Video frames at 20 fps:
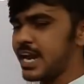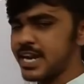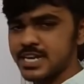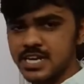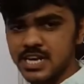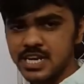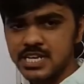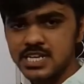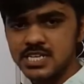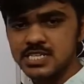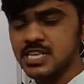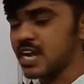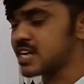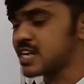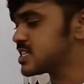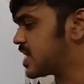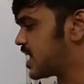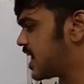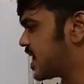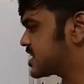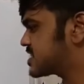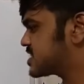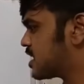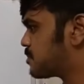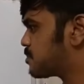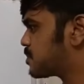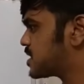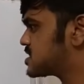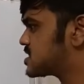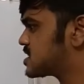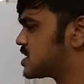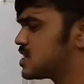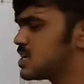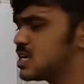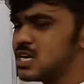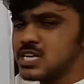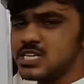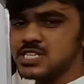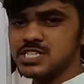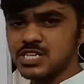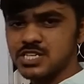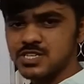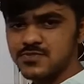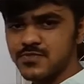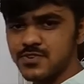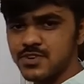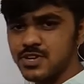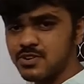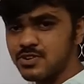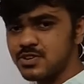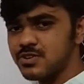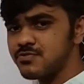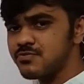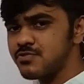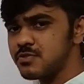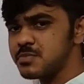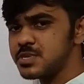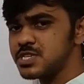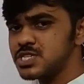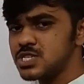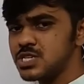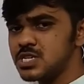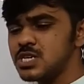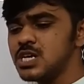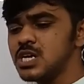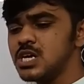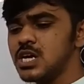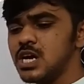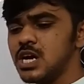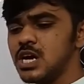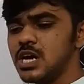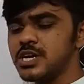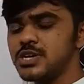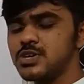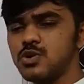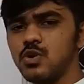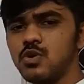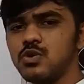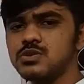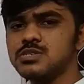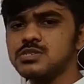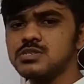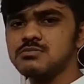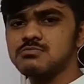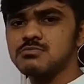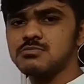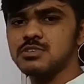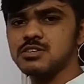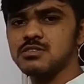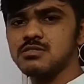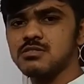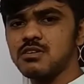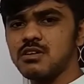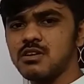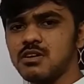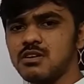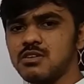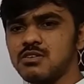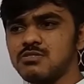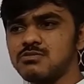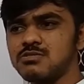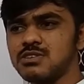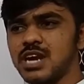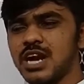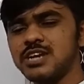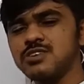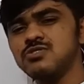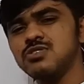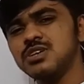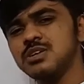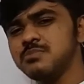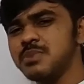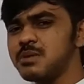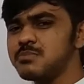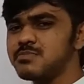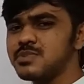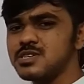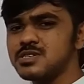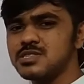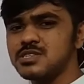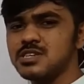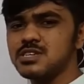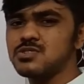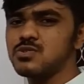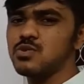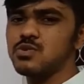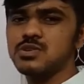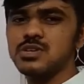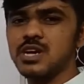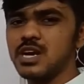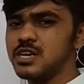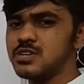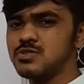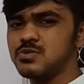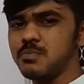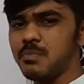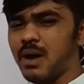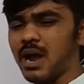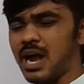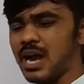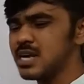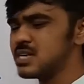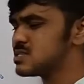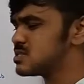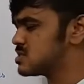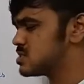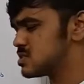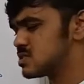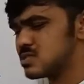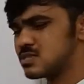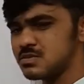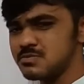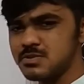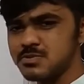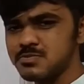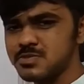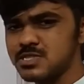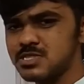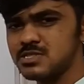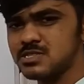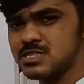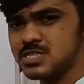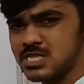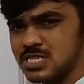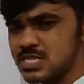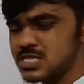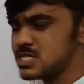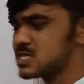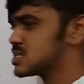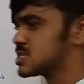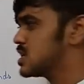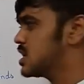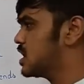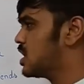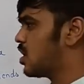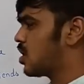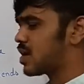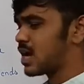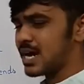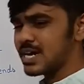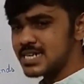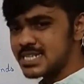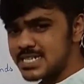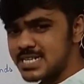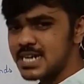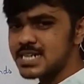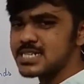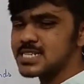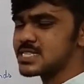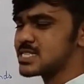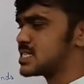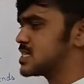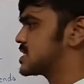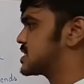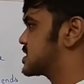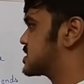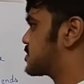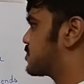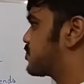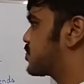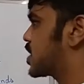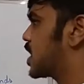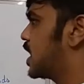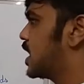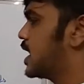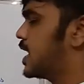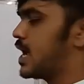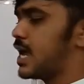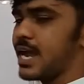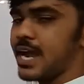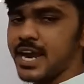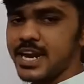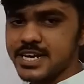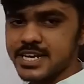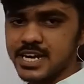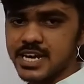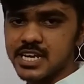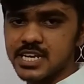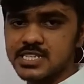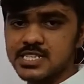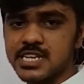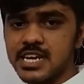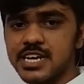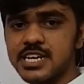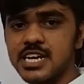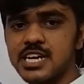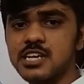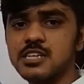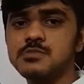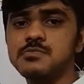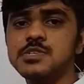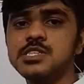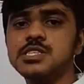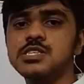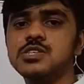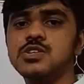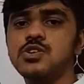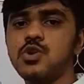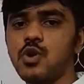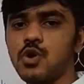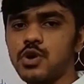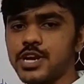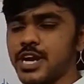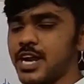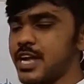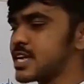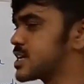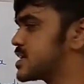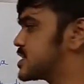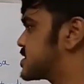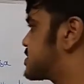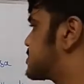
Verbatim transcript: tricus and the examples are just for your information don't uh, try to remember that don't try to buy it just remember things or understand the things a tricus means no tricus